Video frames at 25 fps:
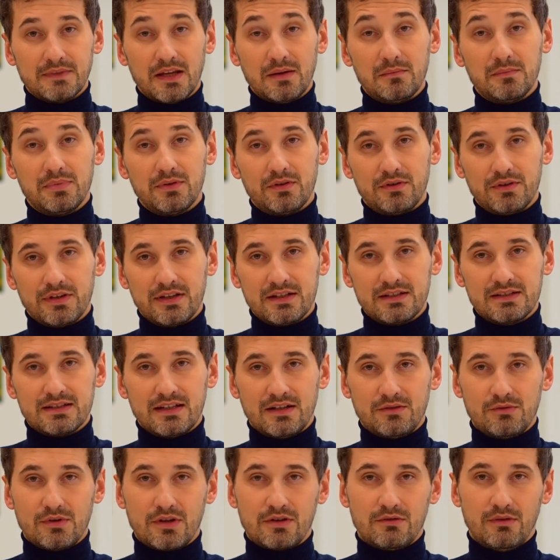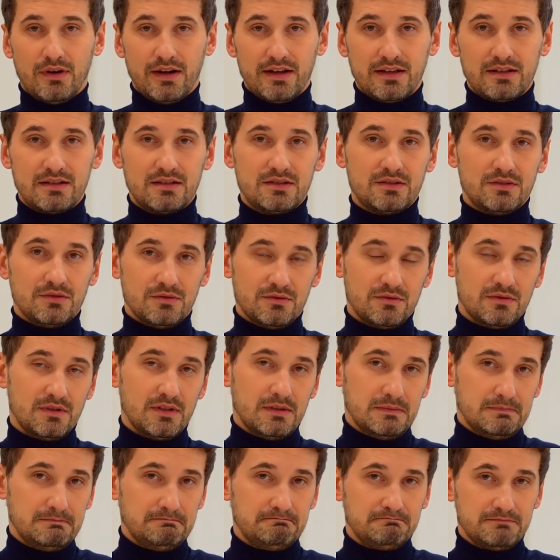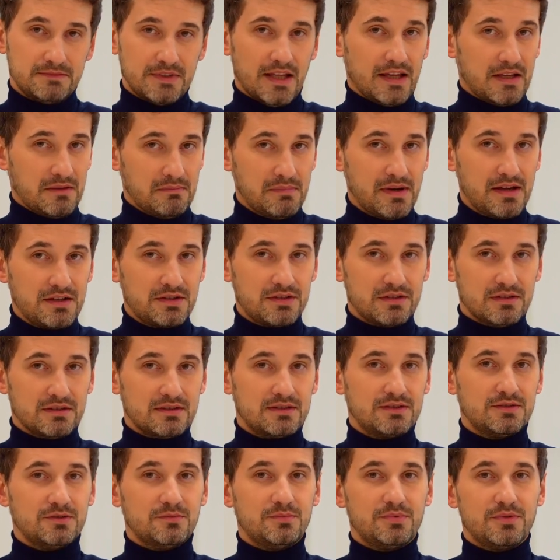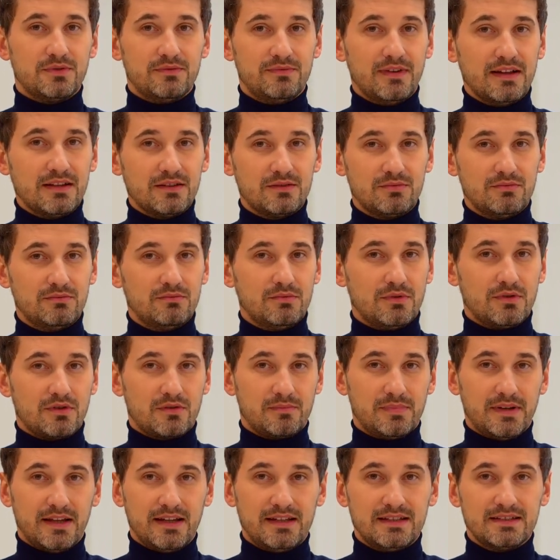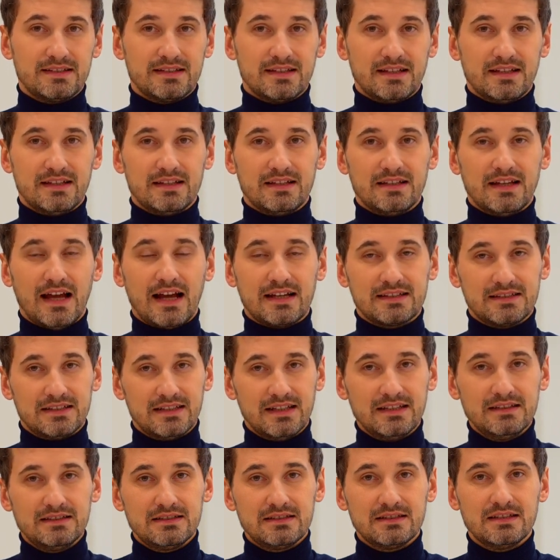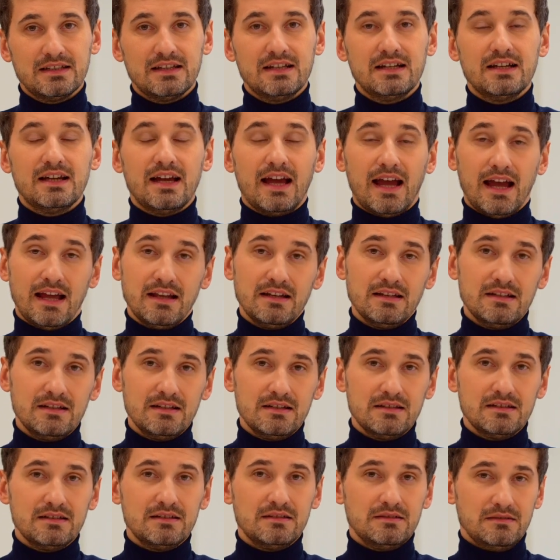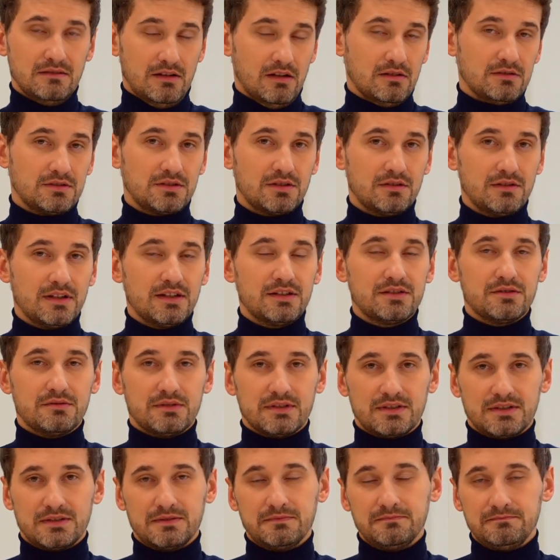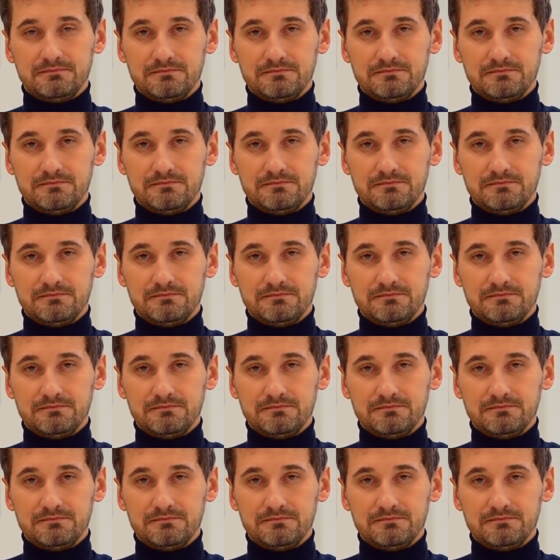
employers are required to take measures to prevent workplace accidents and also injuries.